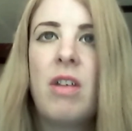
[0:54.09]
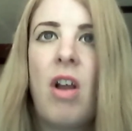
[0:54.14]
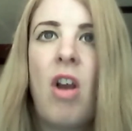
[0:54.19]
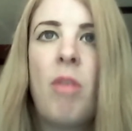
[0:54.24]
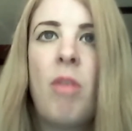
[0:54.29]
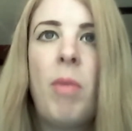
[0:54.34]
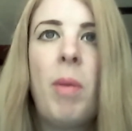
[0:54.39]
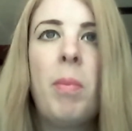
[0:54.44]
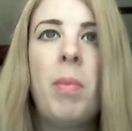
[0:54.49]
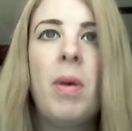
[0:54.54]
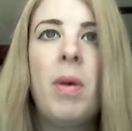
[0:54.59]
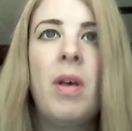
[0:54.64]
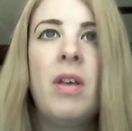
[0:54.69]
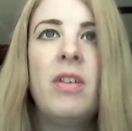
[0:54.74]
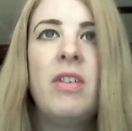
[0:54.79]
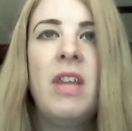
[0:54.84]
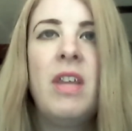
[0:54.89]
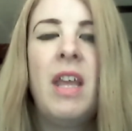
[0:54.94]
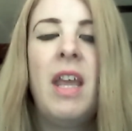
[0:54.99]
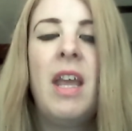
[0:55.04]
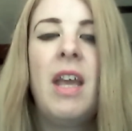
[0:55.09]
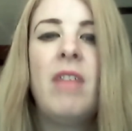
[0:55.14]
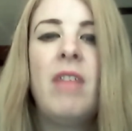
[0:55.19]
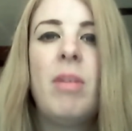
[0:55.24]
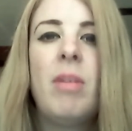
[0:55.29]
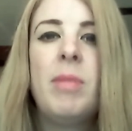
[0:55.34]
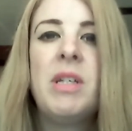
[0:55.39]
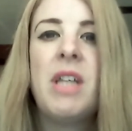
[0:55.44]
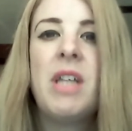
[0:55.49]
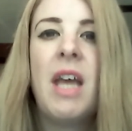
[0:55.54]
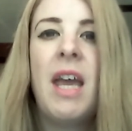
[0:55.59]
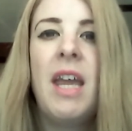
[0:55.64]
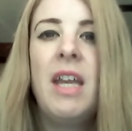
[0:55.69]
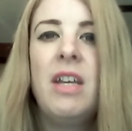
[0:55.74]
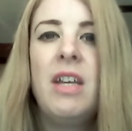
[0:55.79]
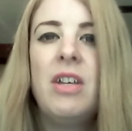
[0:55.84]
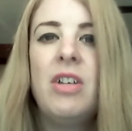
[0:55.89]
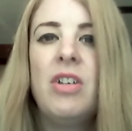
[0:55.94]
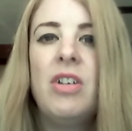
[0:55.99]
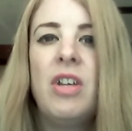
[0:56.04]
I remember seeing Rimmer's
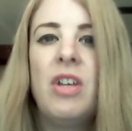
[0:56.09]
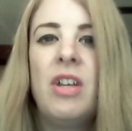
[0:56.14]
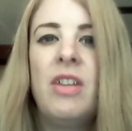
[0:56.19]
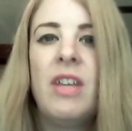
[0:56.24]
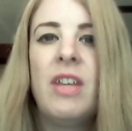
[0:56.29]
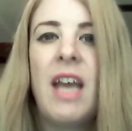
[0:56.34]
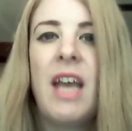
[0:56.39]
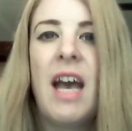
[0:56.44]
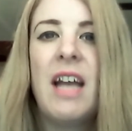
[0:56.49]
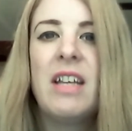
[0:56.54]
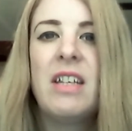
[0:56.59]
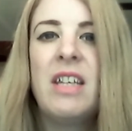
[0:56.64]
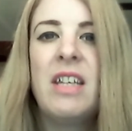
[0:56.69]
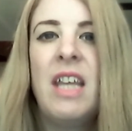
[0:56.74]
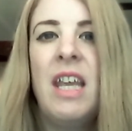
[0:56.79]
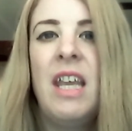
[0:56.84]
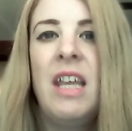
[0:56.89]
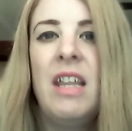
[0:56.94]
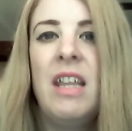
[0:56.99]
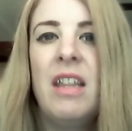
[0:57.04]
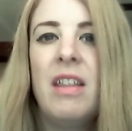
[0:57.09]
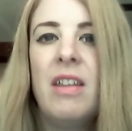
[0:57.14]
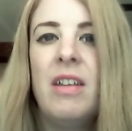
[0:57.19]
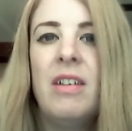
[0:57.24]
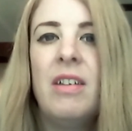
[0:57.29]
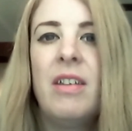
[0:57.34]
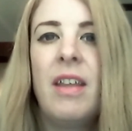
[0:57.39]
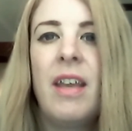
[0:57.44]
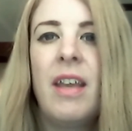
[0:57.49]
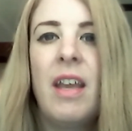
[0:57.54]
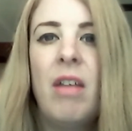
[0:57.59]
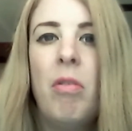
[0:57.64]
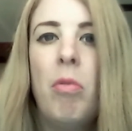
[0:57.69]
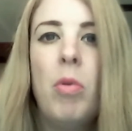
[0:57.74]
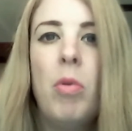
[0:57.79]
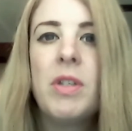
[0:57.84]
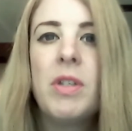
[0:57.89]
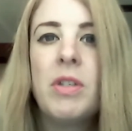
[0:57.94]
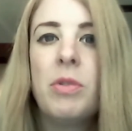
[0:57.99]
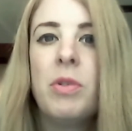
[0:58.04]
H and the cat's teeth and thinking,
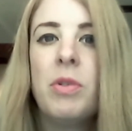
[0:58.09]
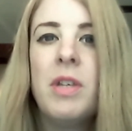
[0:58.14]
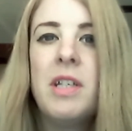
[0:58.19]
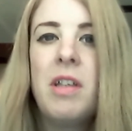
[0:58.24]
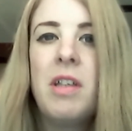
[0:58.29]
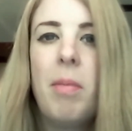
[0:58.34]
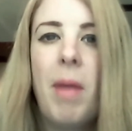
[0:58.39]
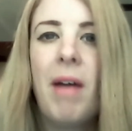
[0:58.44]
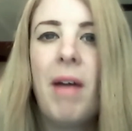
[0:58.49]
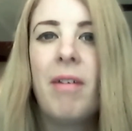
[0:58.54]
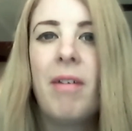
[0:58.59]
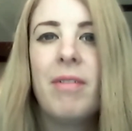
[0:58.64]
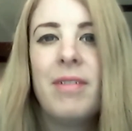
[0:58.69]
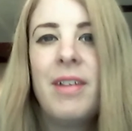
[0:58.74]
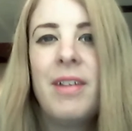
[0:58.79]
what's all this about?